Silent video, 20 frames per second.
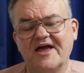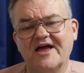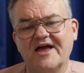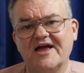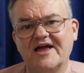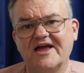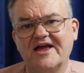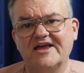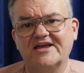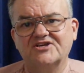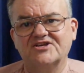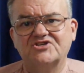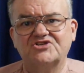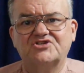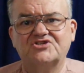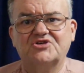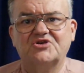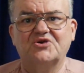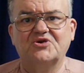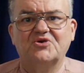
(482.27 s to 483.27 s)
is
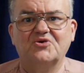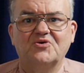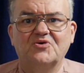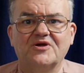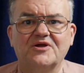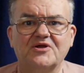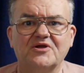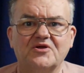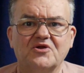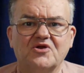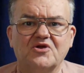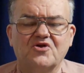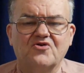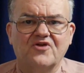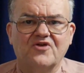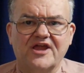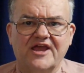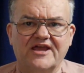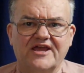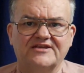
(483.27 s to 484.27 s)
to
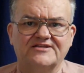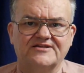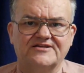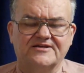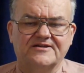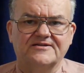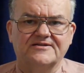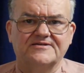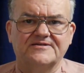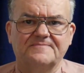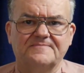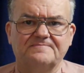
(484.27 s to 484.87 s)
create it.